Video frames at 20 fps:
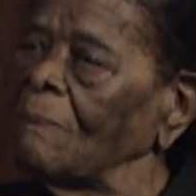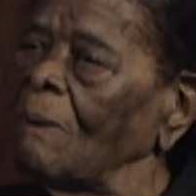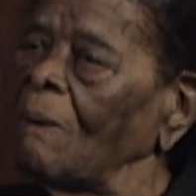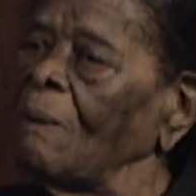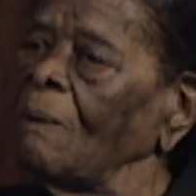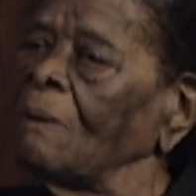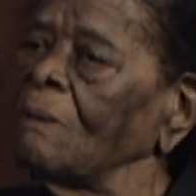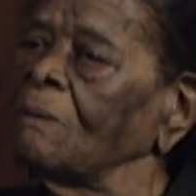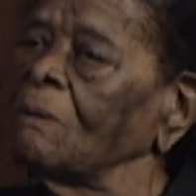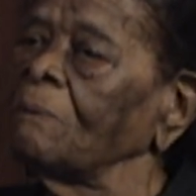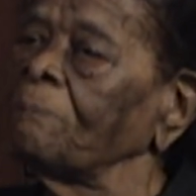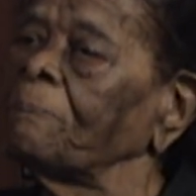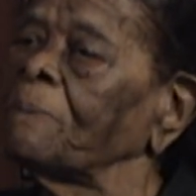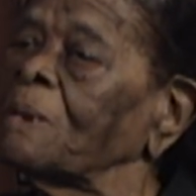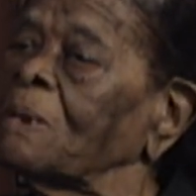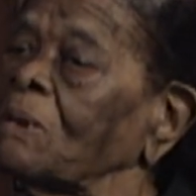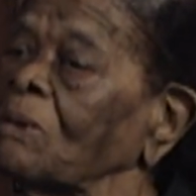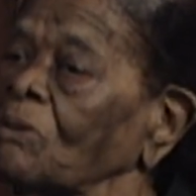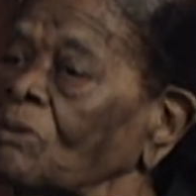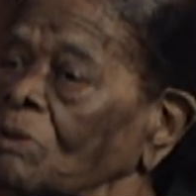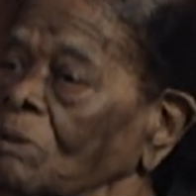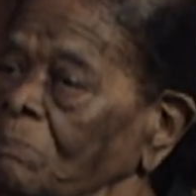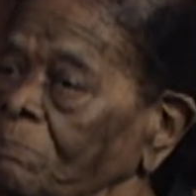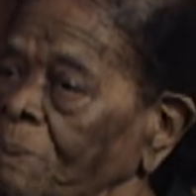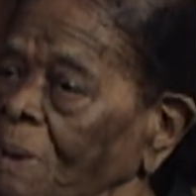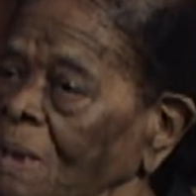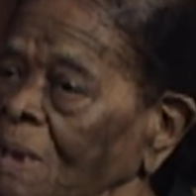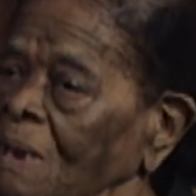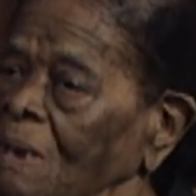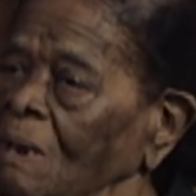to participate.
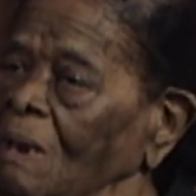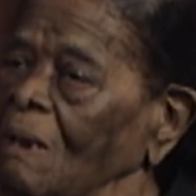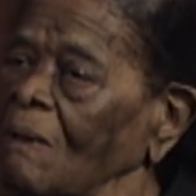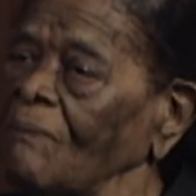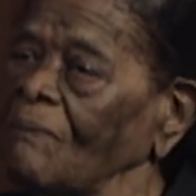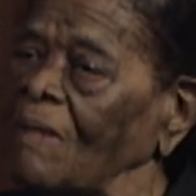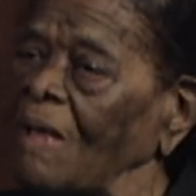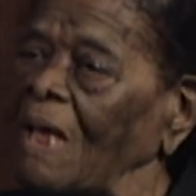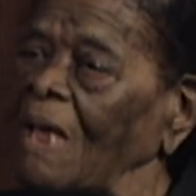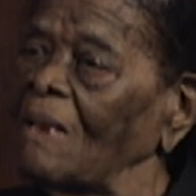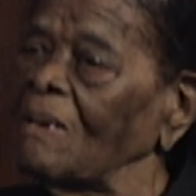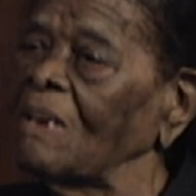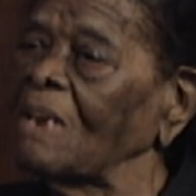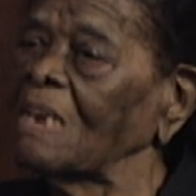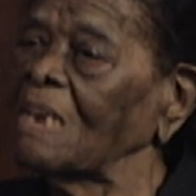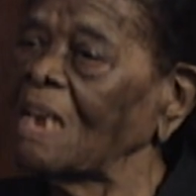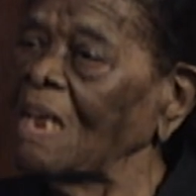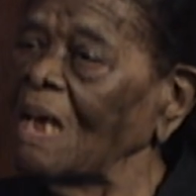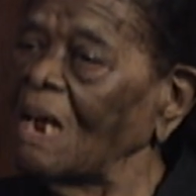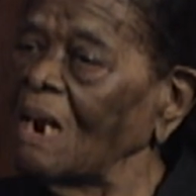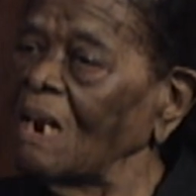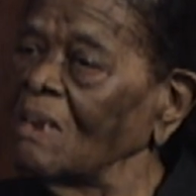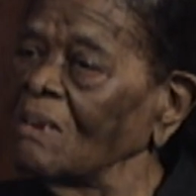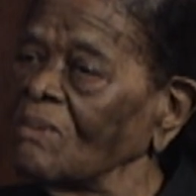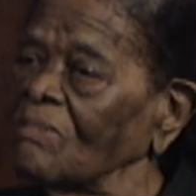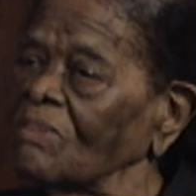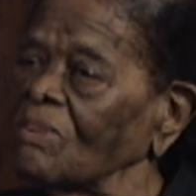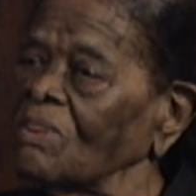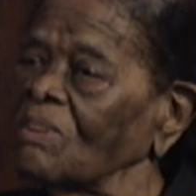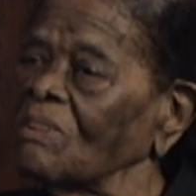They had the talents
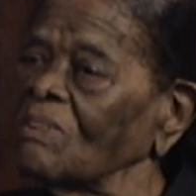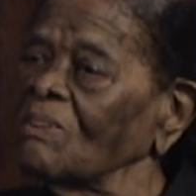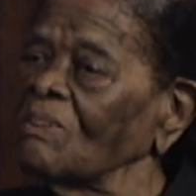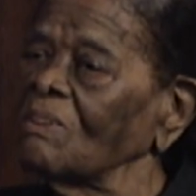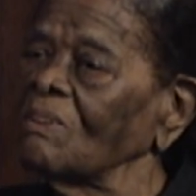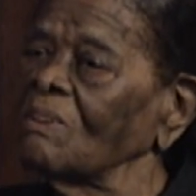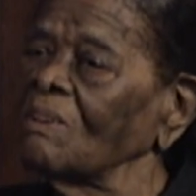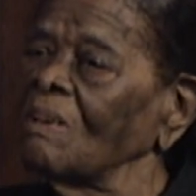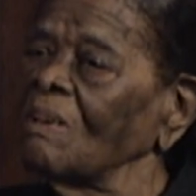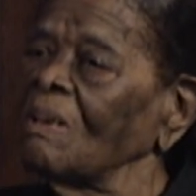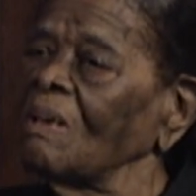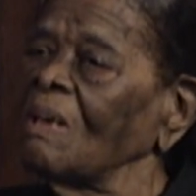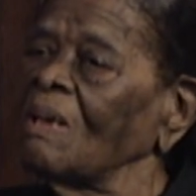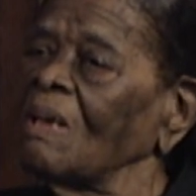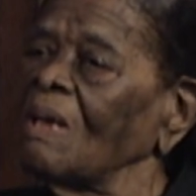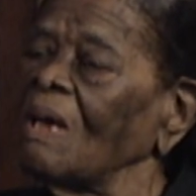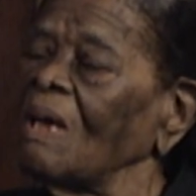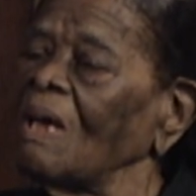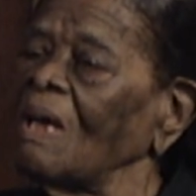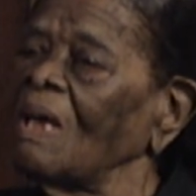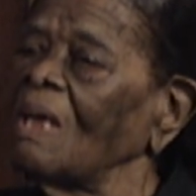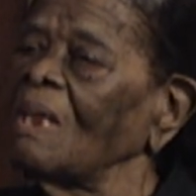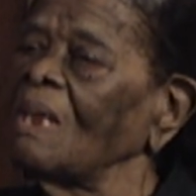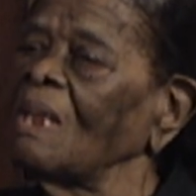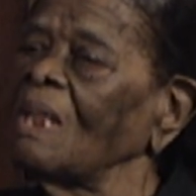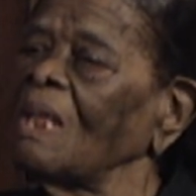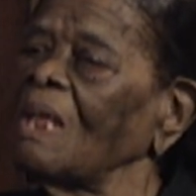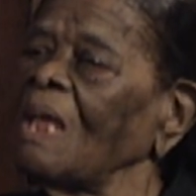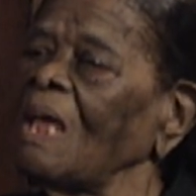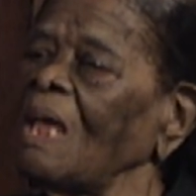and
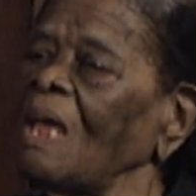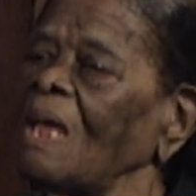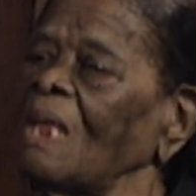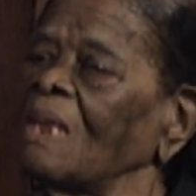they